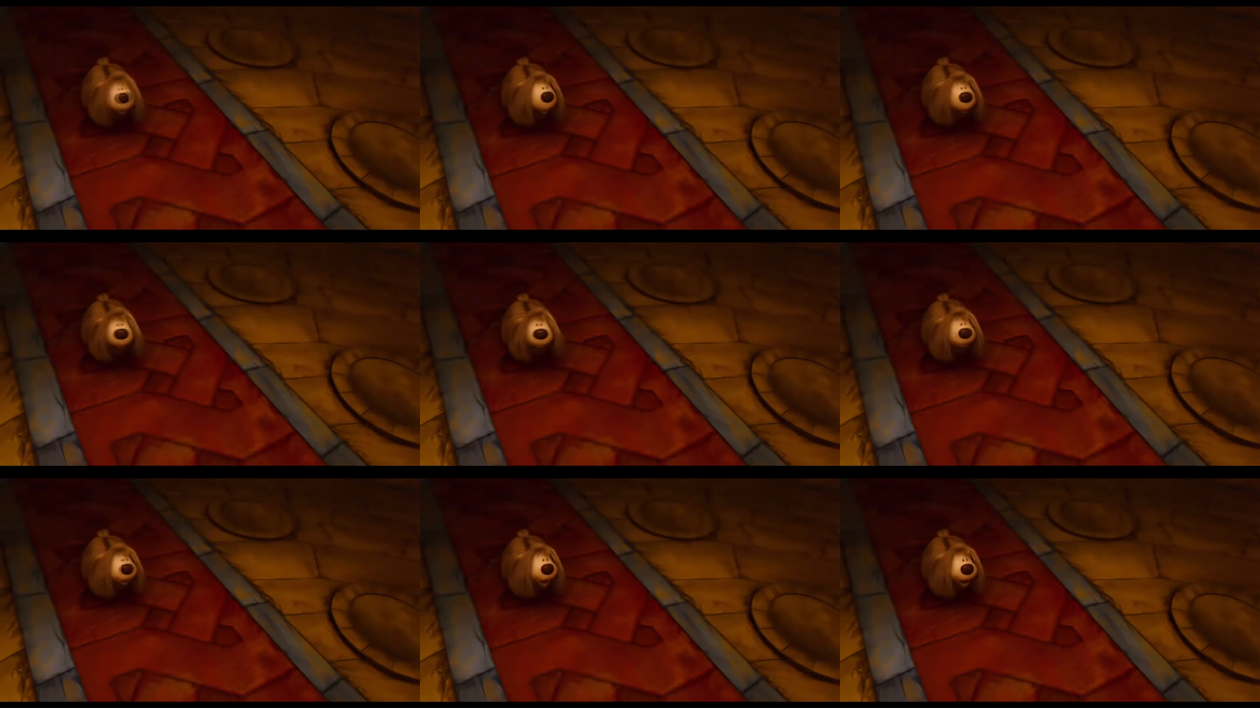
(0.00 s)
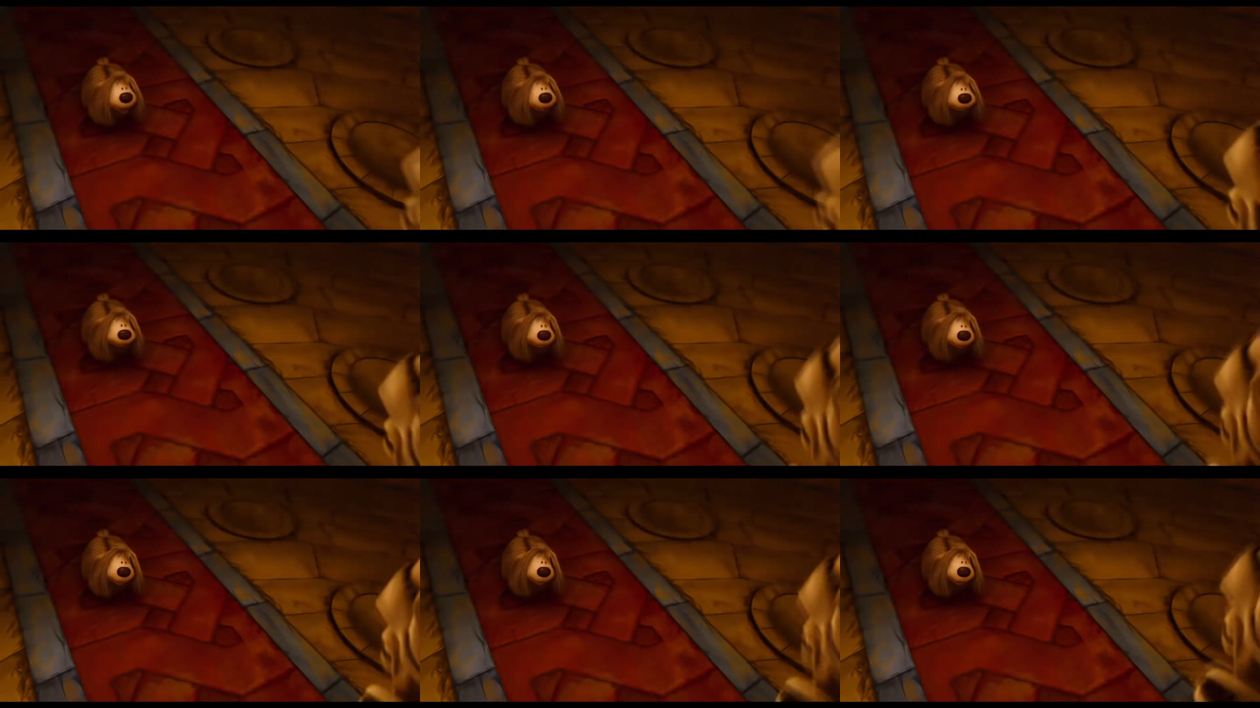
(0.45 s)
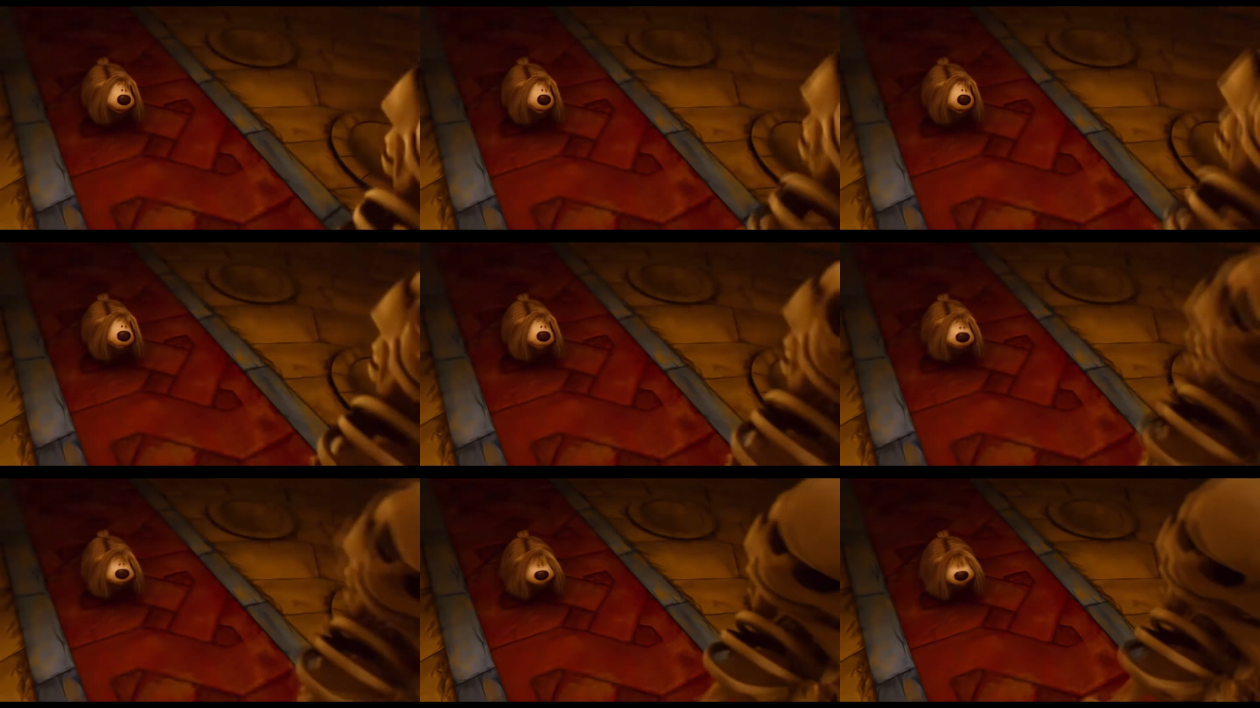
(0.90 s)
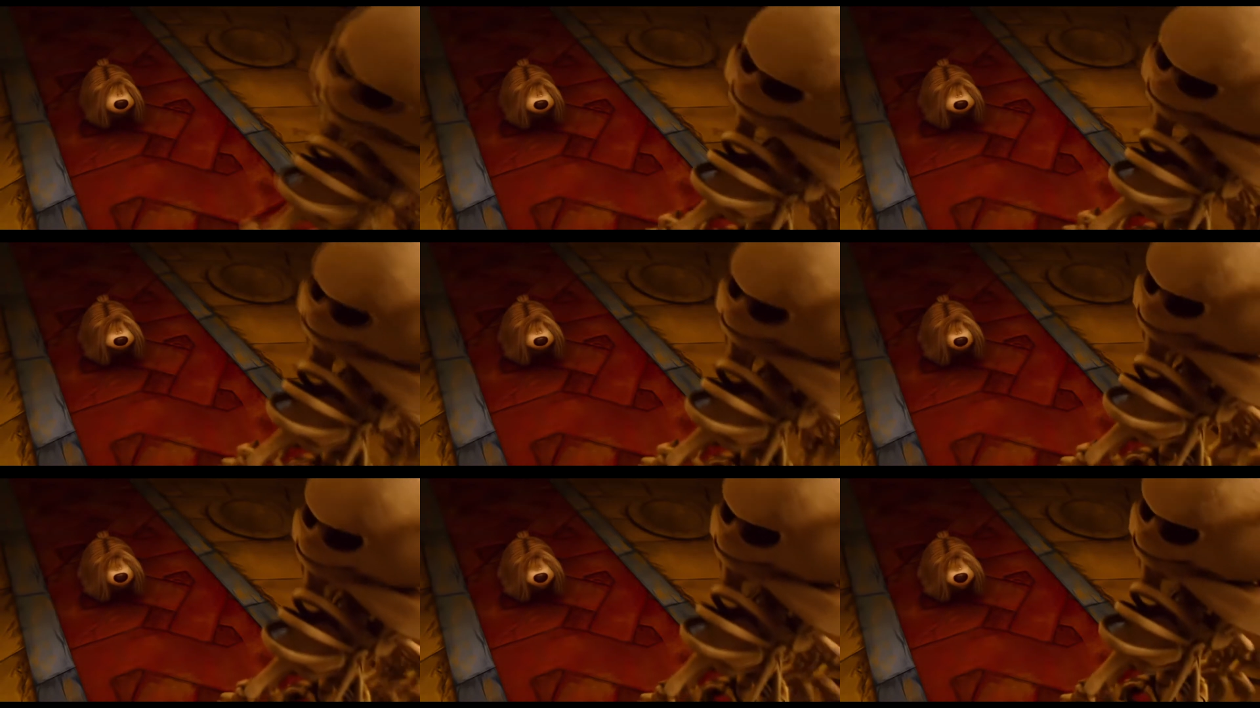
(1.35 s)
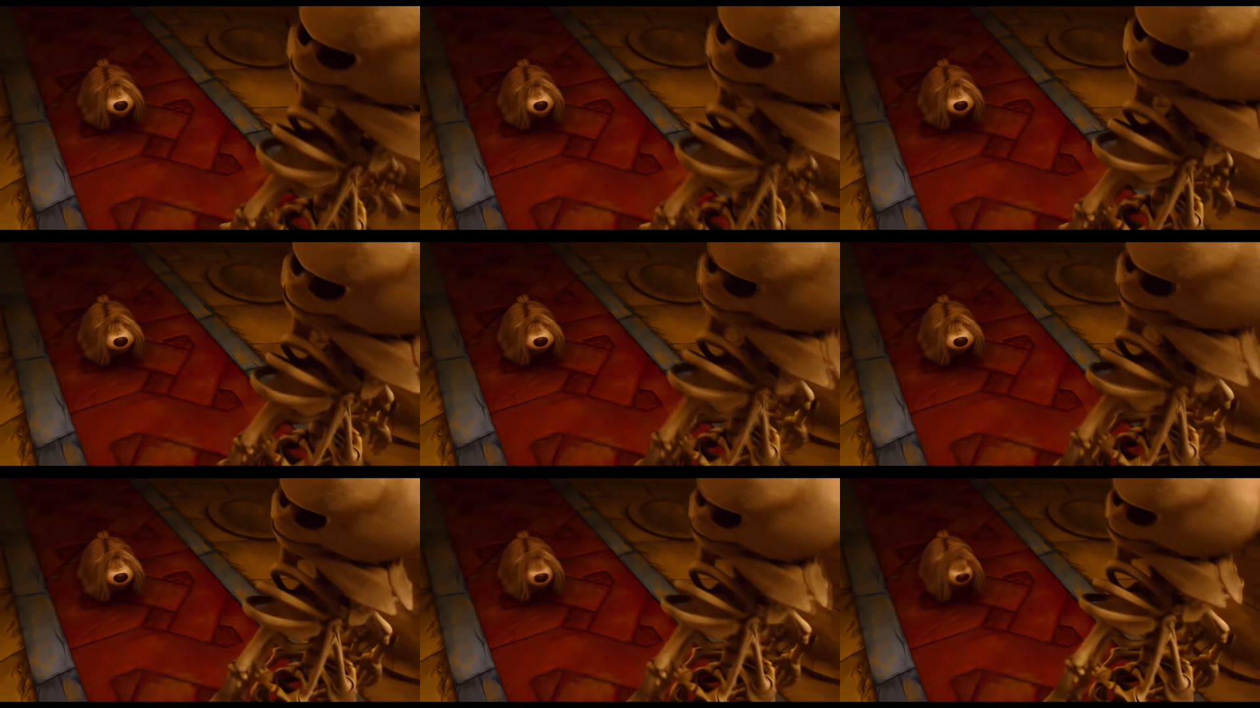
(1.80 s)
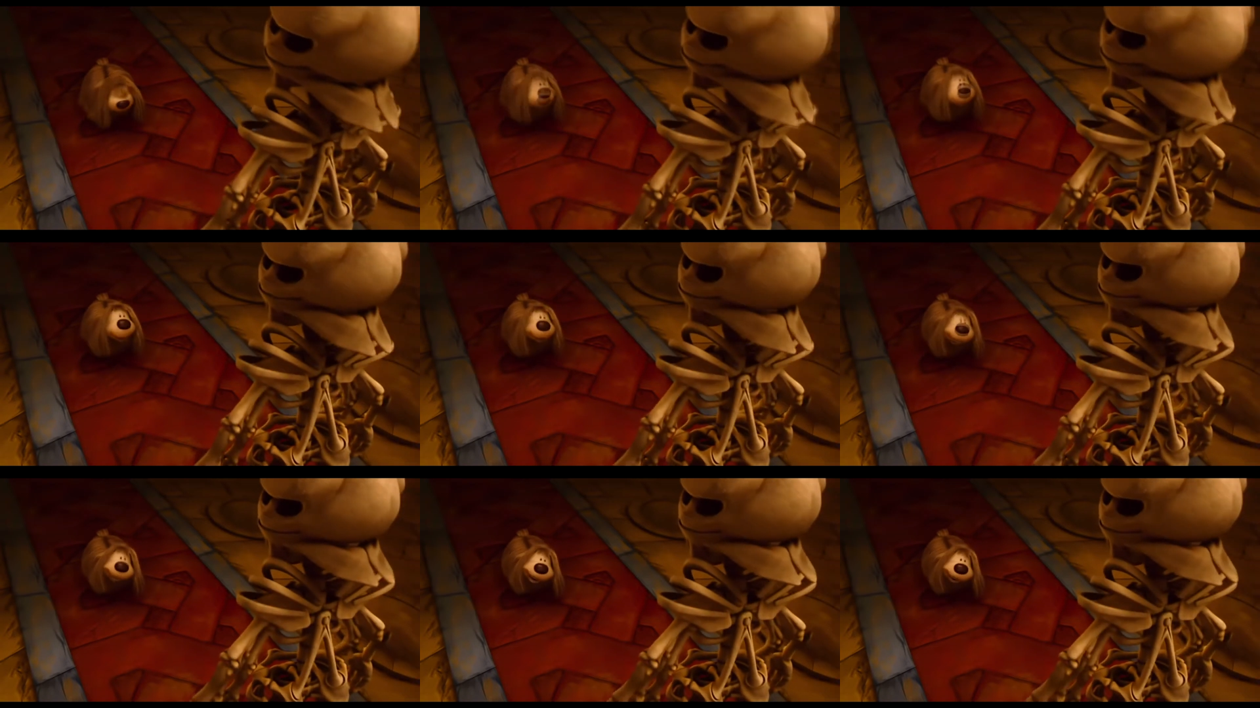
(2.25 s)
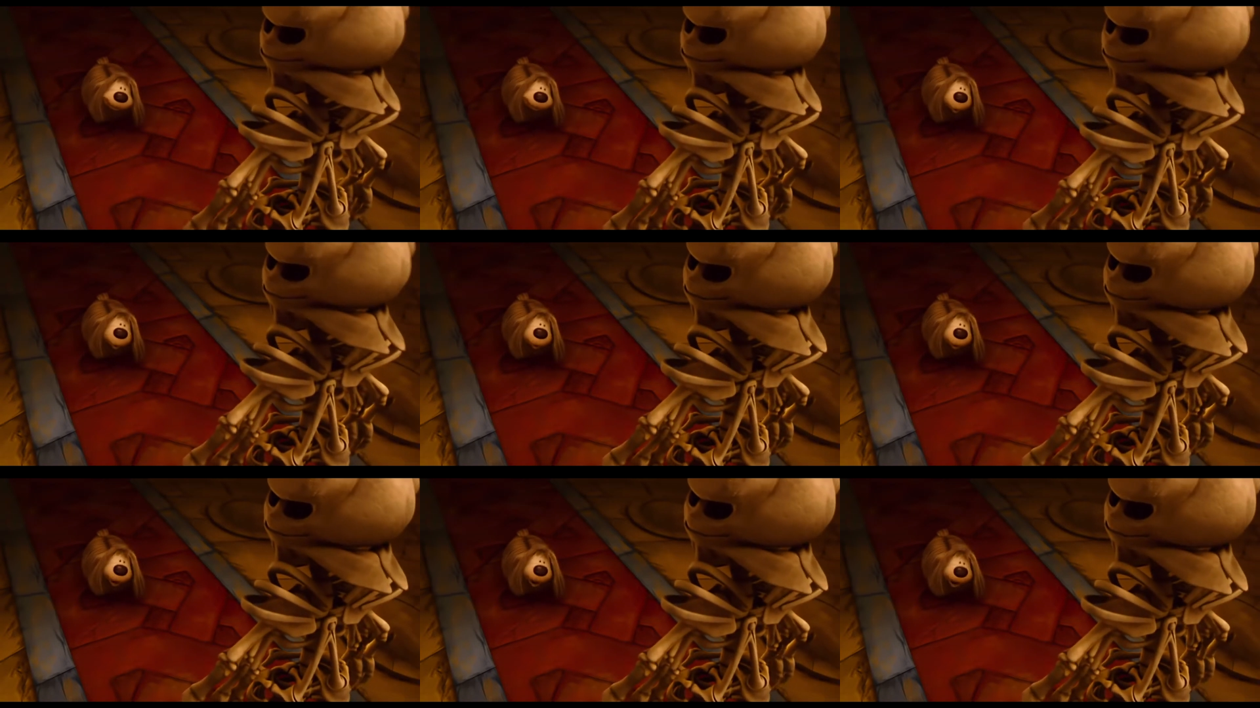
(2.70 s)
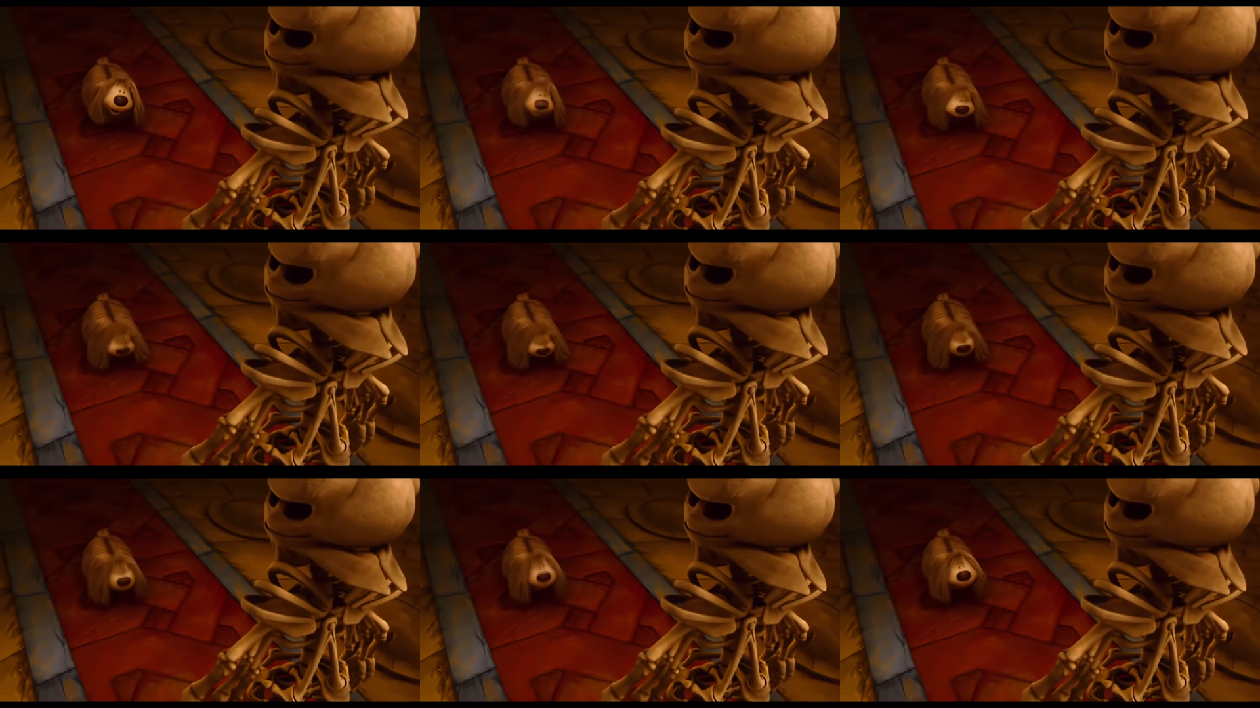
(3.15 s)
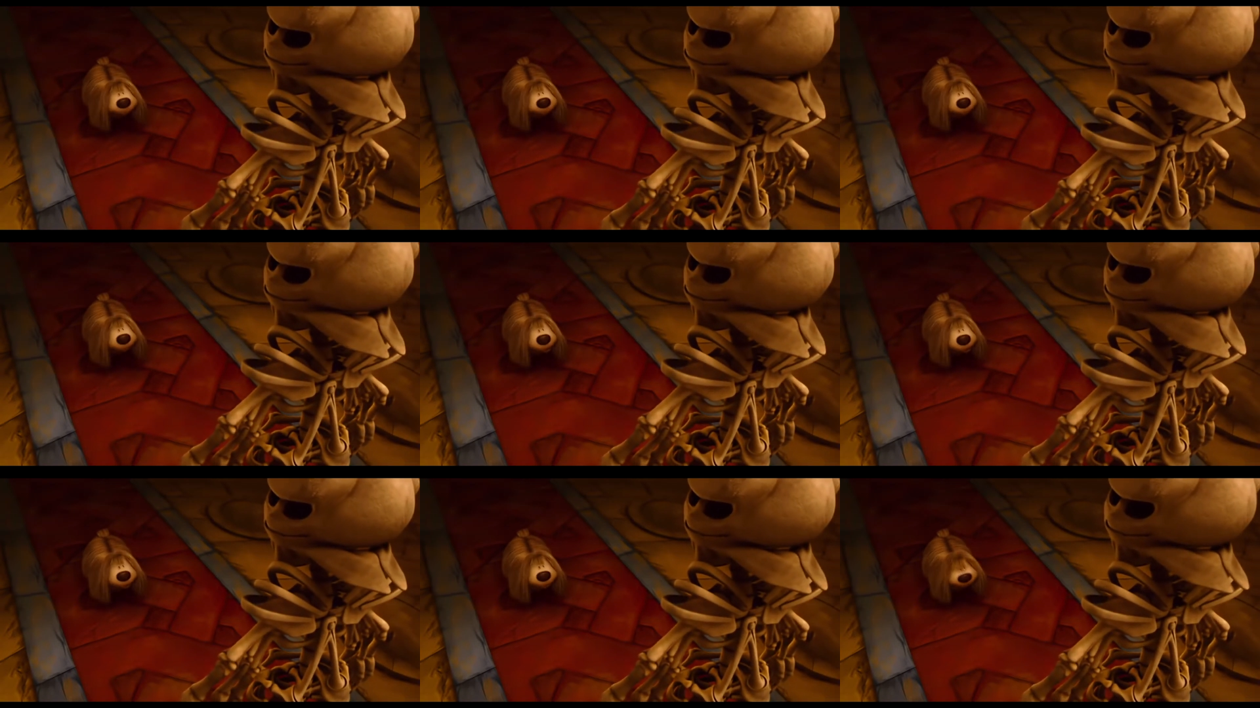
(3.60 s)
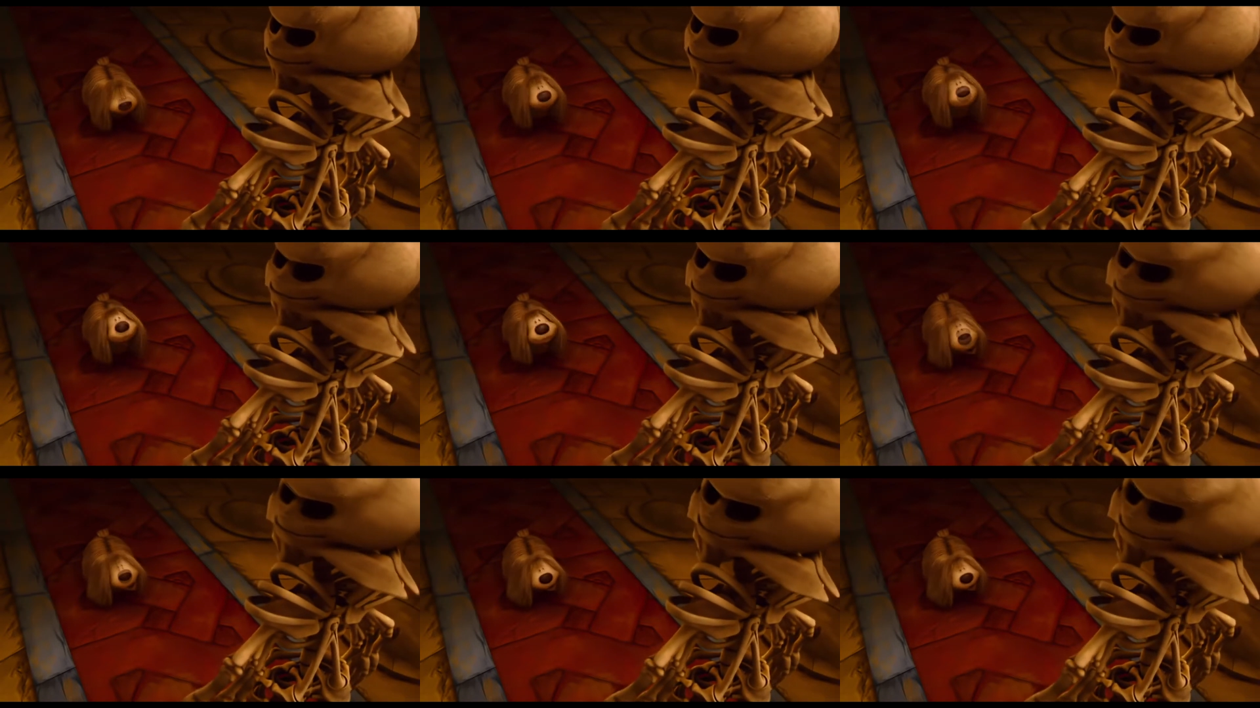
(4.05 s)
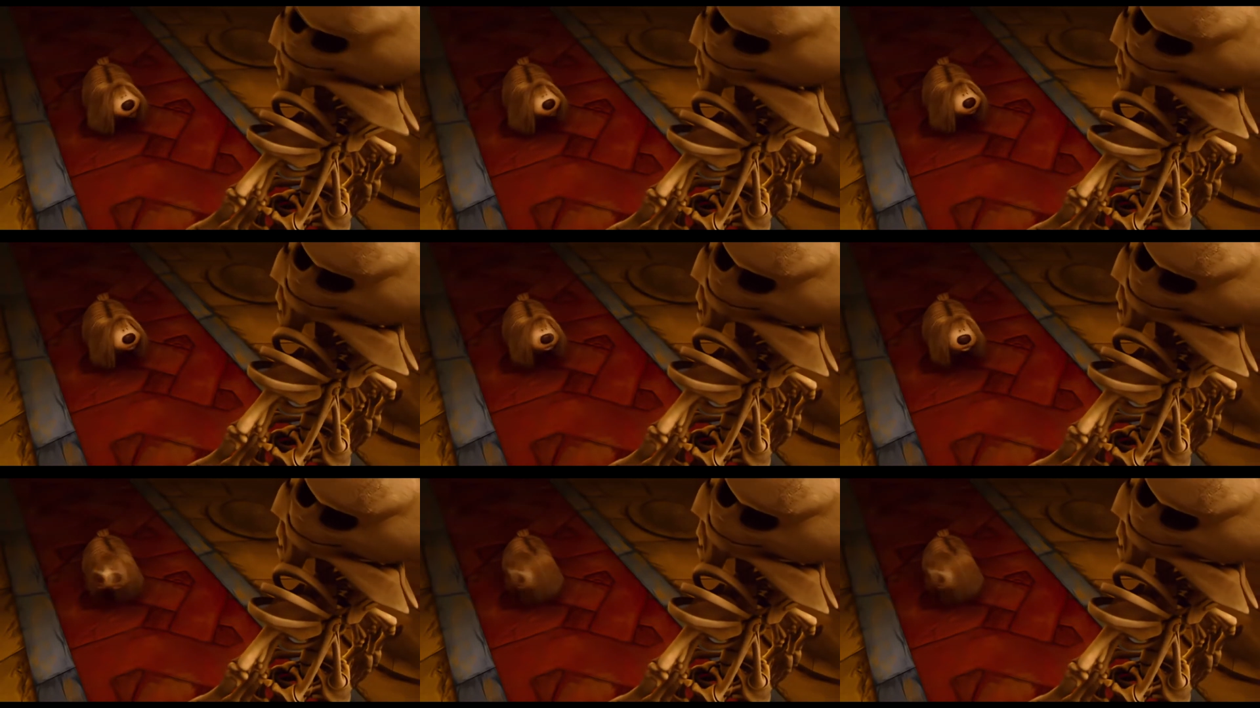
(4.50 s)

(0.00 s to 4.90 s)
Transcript: (no speaker visible)